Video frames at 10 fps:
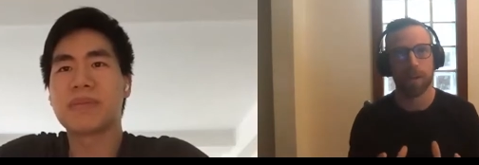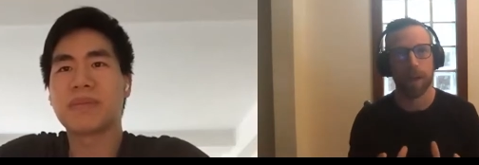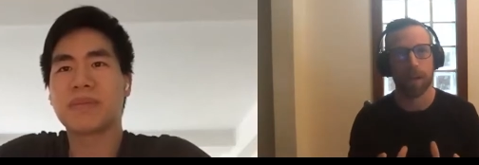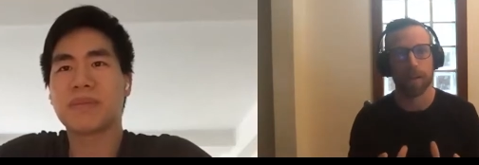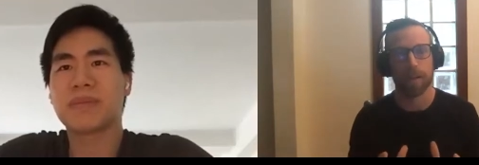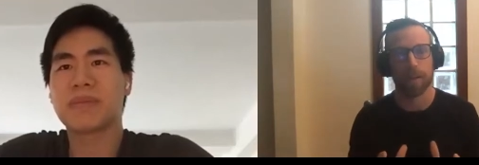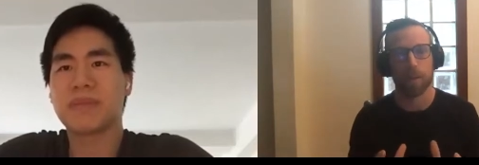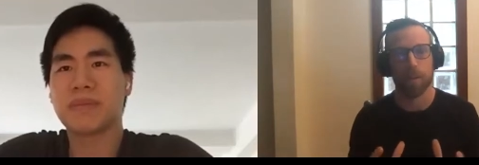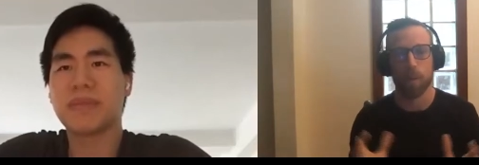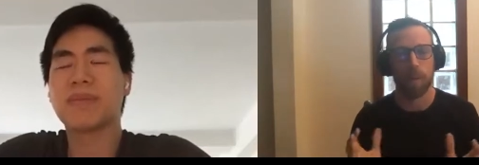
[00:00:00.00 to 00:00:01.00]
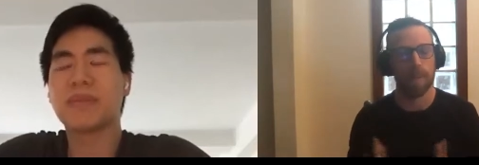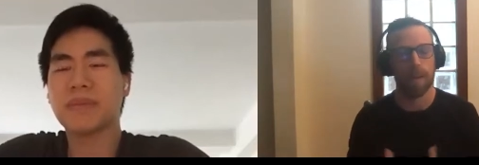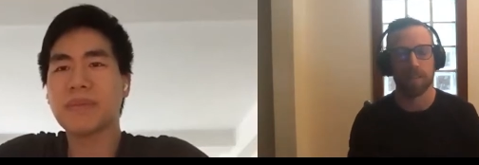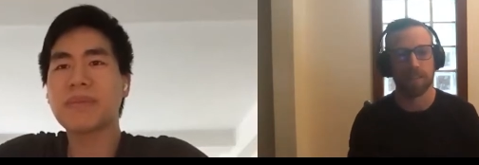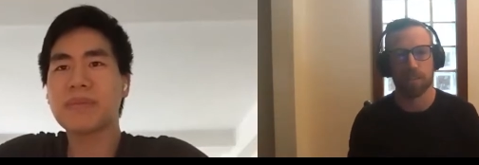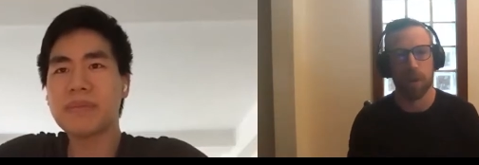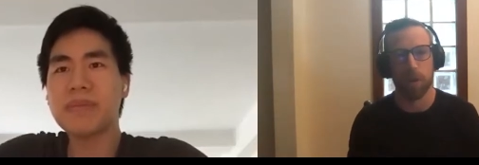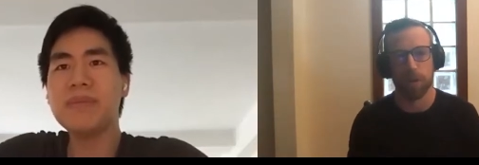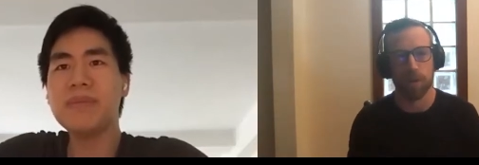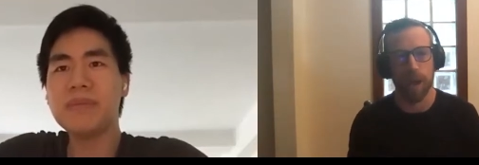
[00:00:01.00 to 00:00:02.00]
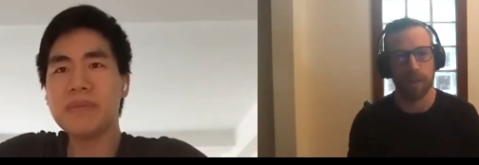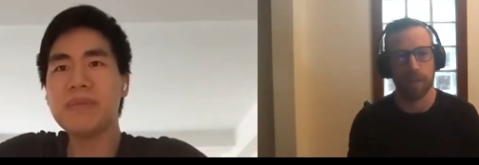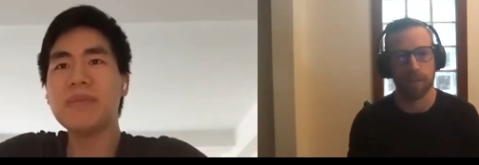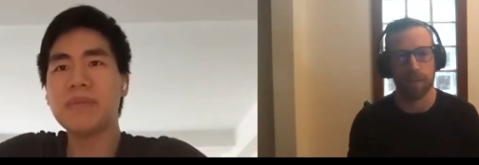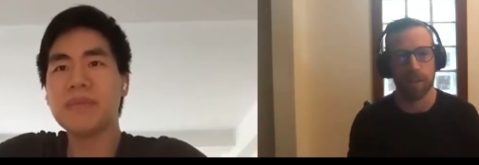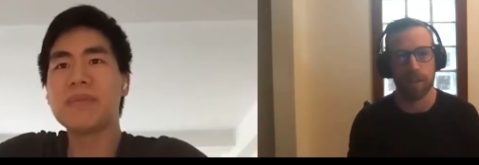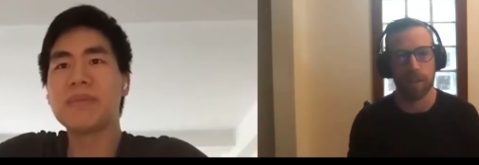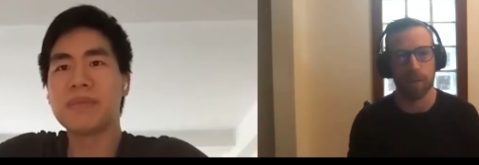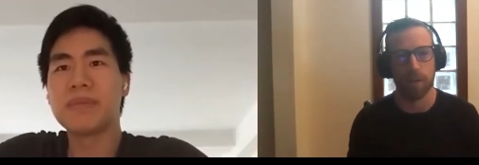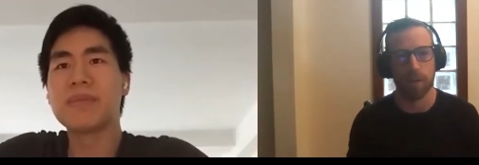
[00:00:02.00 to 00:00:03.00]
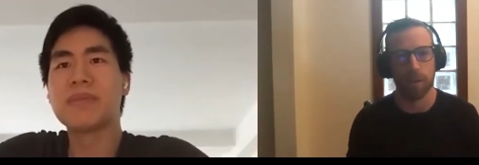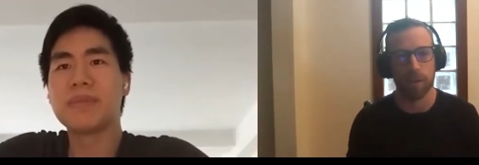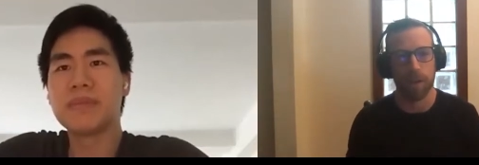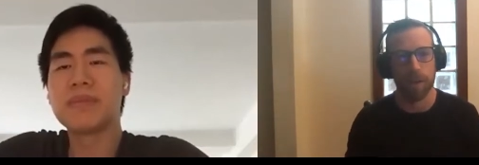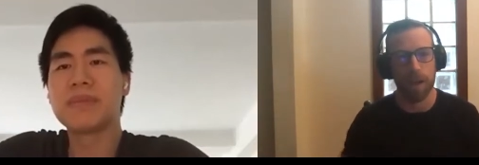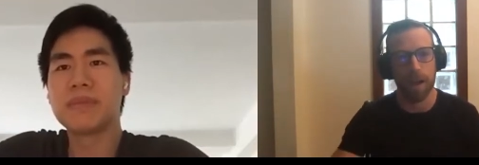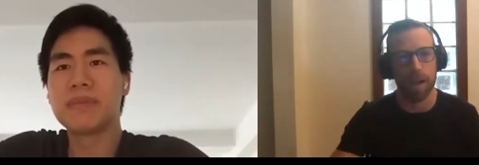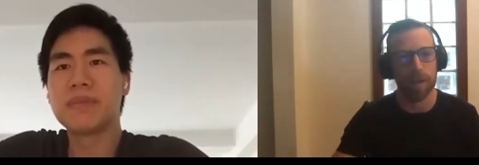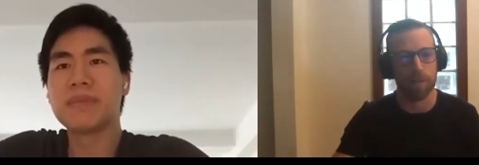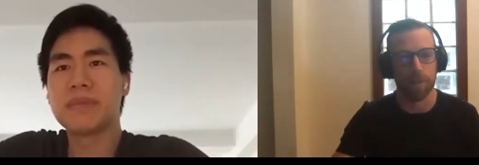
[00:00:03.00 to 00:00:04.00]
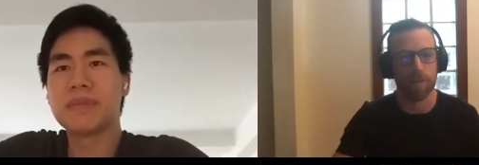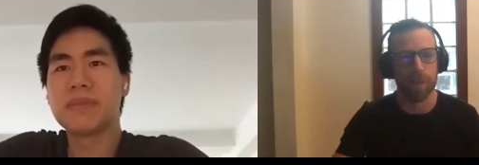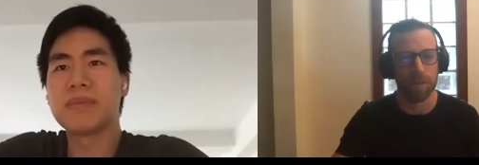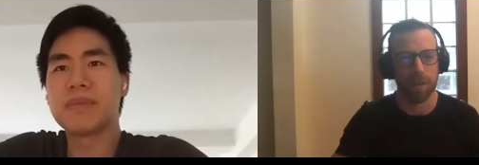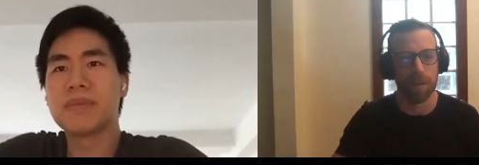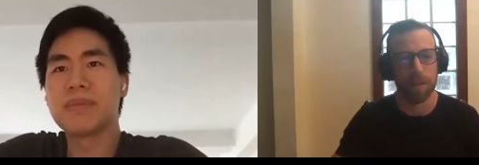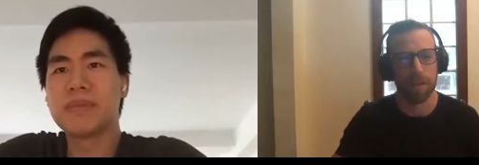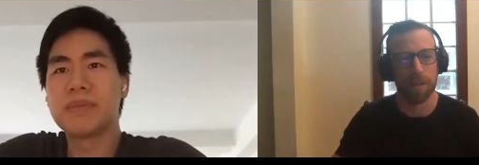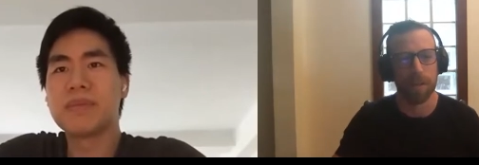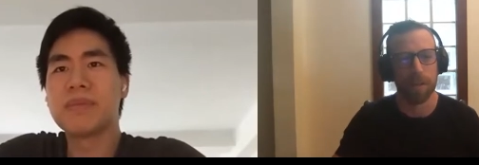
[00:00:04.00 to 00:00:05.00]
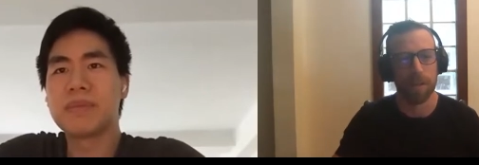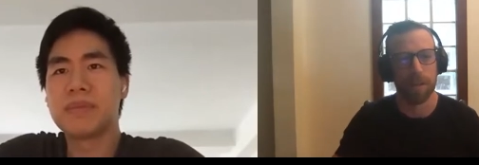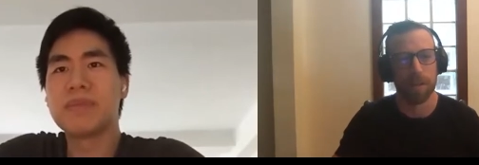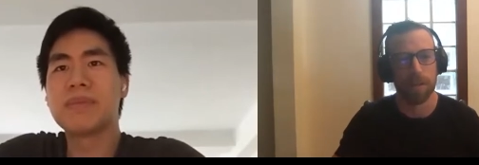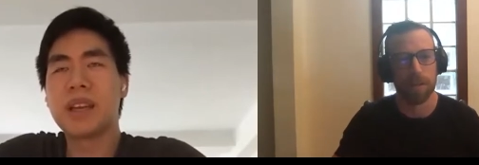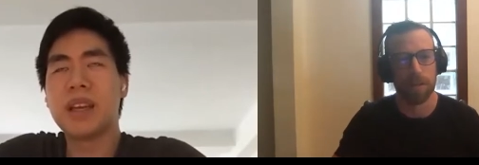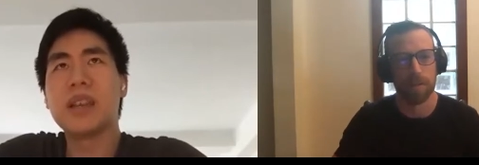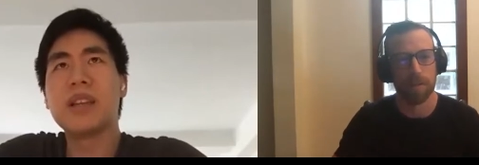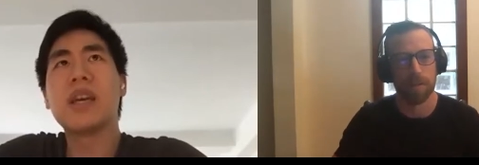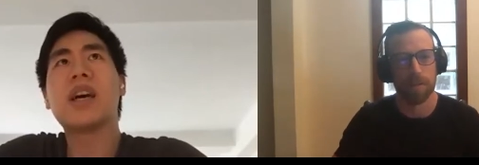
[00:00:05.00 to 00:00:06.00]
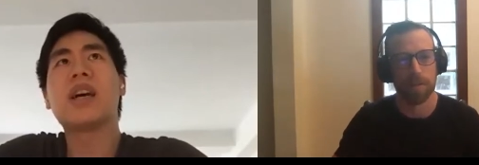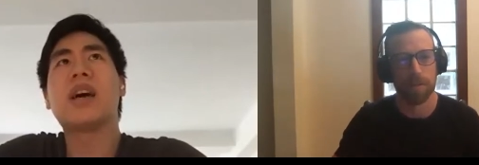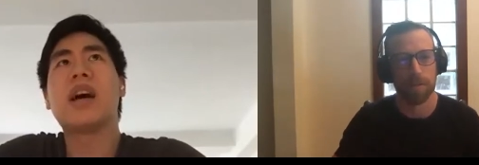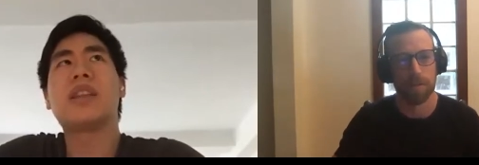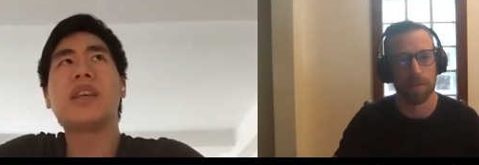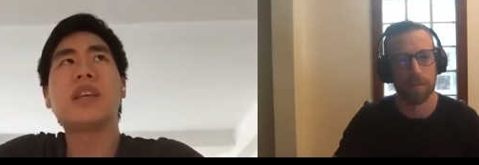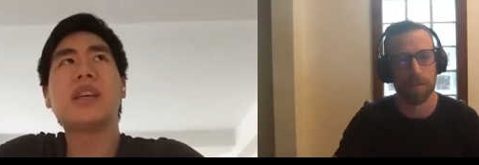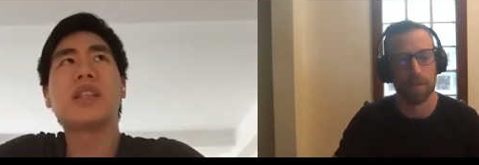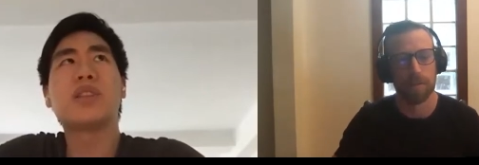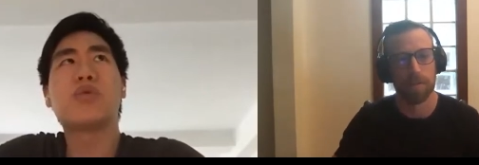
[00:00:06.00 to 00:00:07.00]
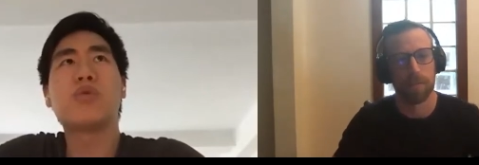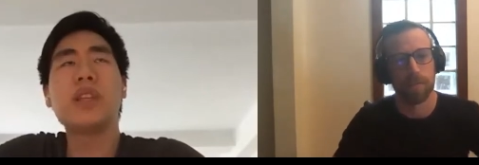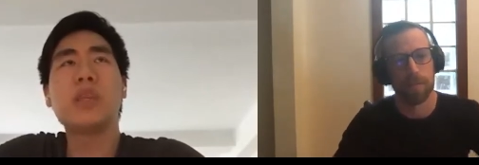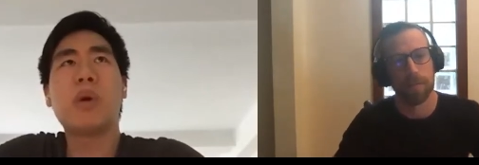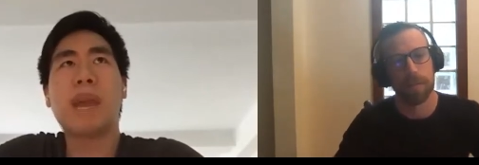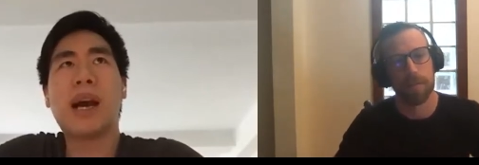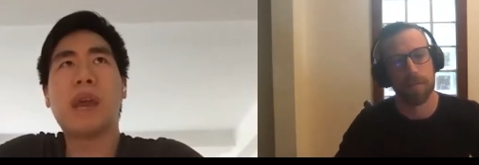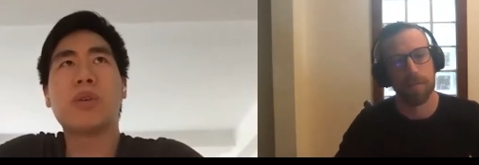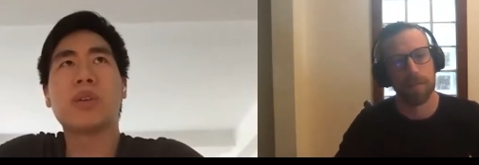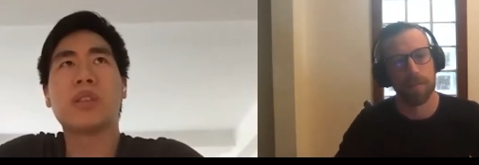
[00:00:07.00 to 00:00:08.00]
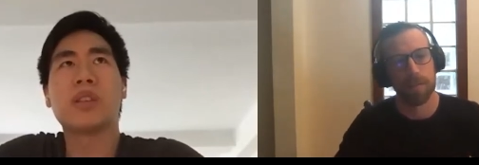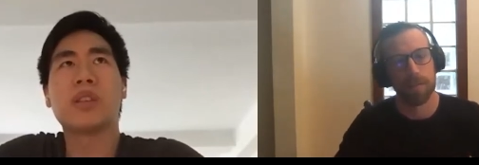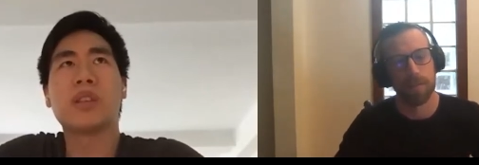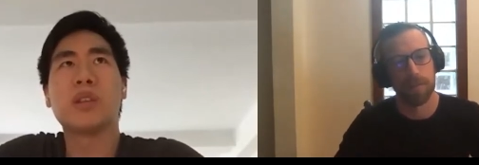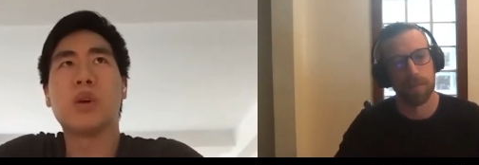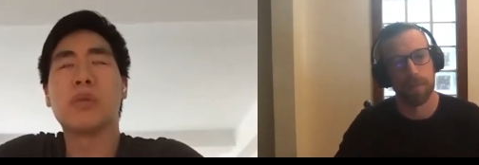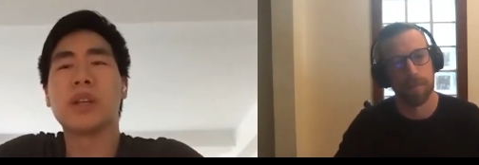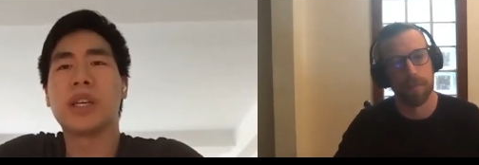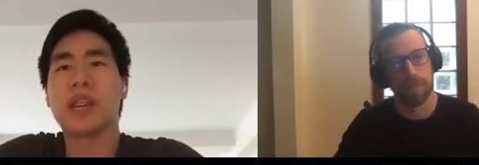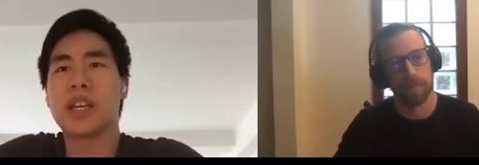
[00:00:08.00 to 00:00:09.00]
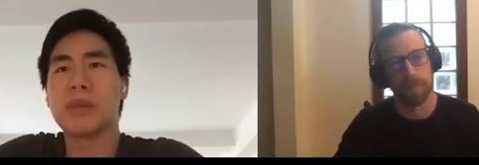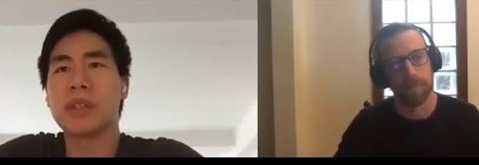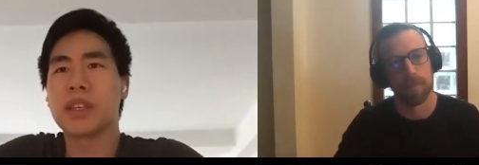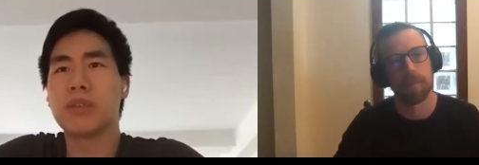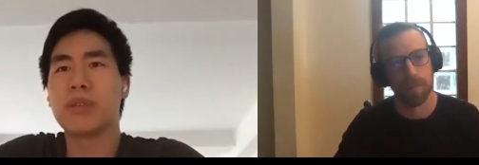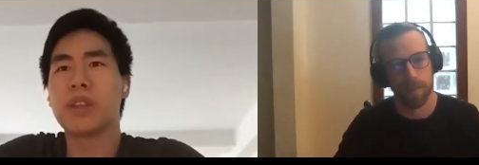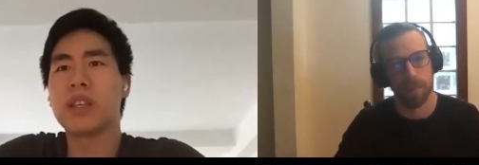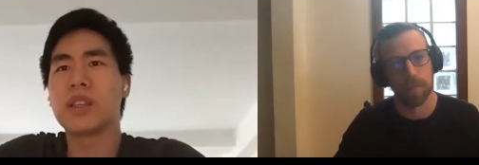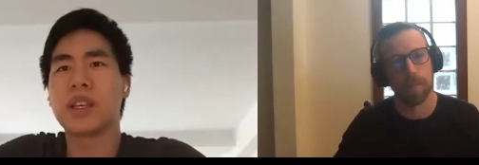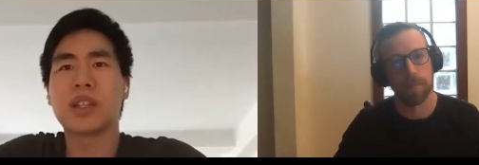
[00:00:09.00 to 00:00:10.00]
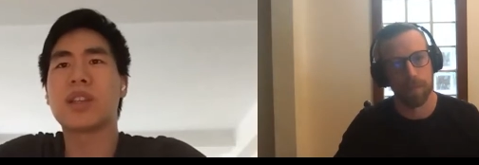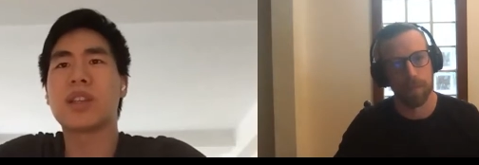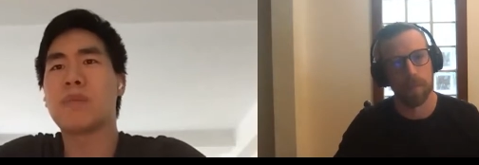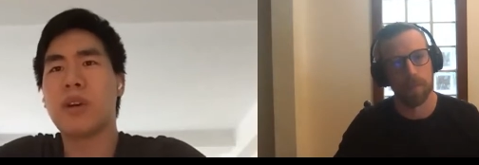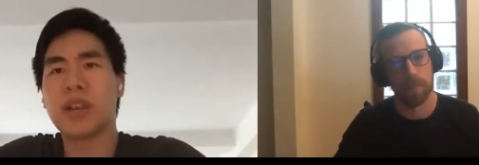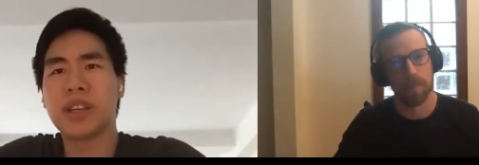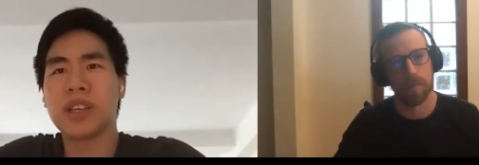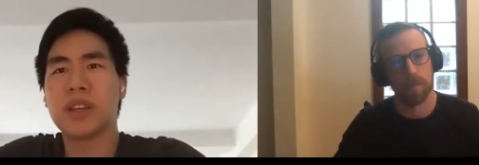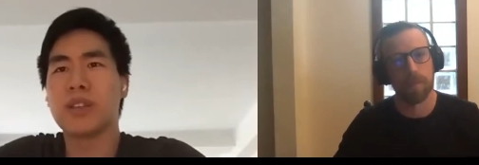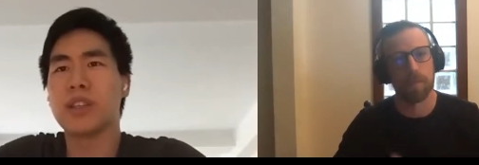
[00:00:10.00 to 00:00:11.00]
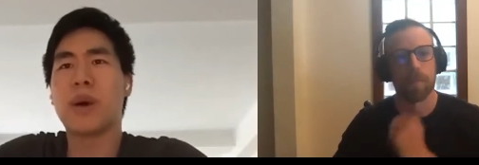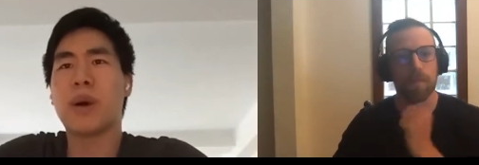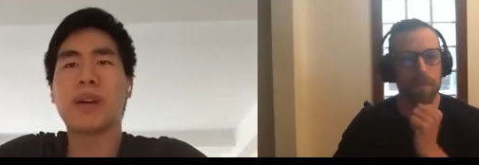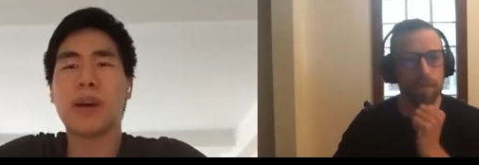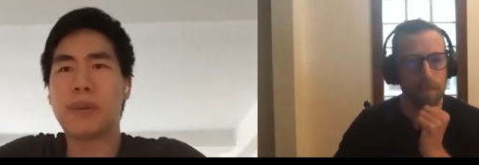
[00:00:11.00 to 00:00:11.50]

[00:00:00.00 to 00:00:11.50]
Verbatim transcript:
Speaker 1: credit, what makes it so attractive to you um, to focus on it?
Speaker 2: Yeah, I think it's really what powers the, the global economy. Like you, you think like the stock market and all these public